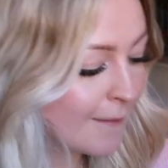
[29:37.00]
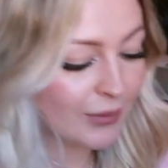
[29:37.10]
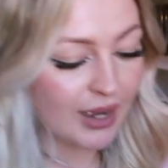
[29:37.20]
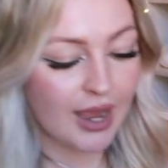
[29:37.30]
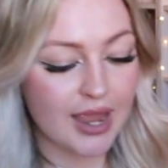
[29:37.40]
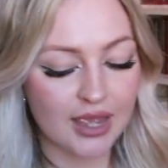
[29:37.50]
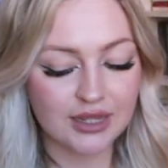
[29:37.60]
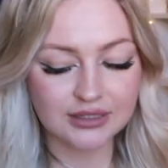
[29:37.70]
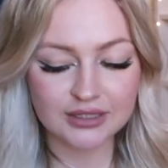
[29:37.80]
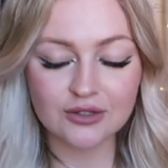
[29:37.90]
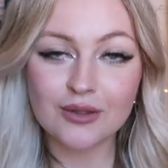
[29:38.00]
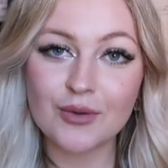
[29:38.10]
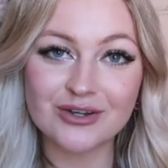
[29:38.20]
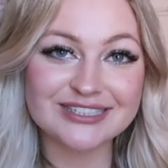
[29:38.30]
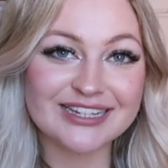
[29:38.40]
my little
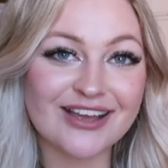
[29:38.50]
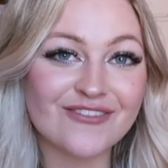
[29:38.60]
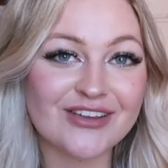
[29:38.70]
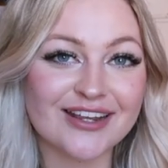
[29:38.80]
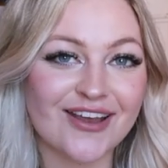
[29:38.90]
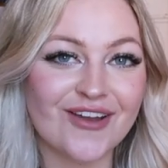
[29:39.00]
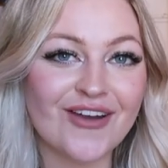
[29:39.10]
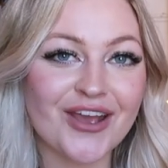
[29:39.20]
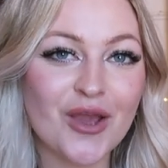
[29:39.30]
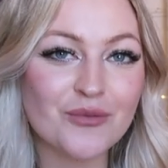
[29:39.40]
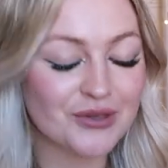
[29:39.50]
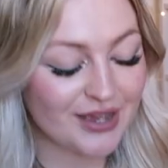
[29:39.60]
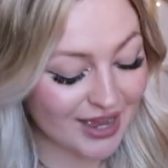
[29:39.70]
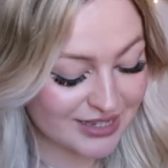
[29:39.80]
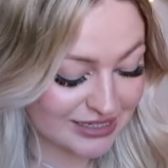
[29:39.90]
unboxing video. I hope you
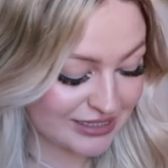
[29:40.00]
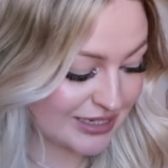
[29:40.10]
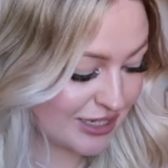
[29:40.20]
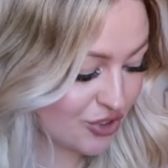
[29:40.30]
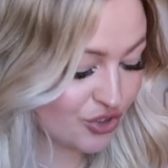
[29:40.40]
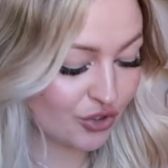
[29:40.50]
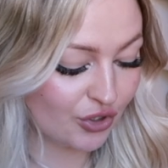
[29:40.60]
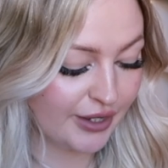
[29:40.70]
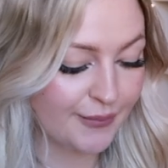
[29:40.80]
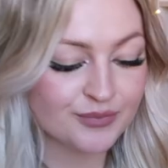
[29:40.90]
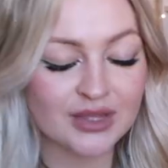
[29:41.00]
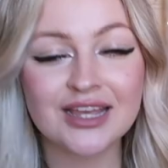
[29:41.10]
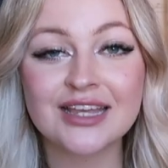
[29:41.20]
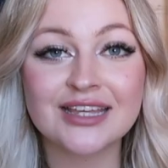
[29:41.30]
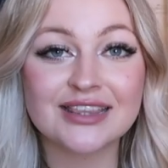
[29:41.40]
guys did enjoy
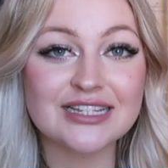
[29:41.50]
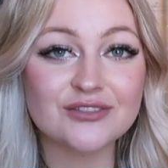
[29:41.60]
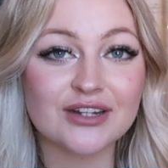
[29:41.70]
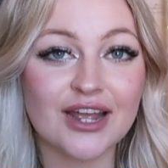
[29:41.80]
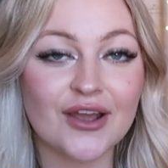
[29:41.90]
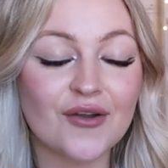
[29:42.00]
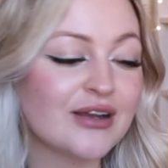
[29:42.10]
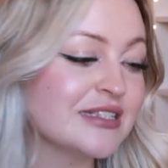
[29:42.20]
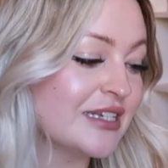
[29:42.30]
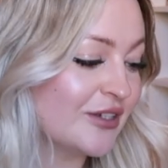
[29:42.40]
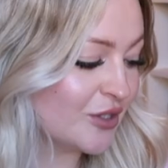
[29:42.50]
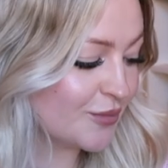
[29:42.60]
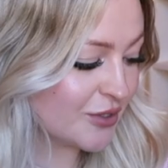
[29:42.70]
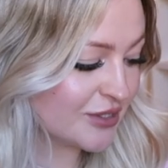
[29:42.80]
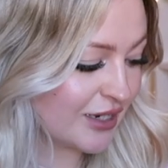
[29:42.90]
this video and seeing all the
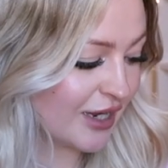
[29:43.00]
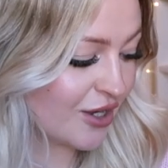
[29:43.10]
books that I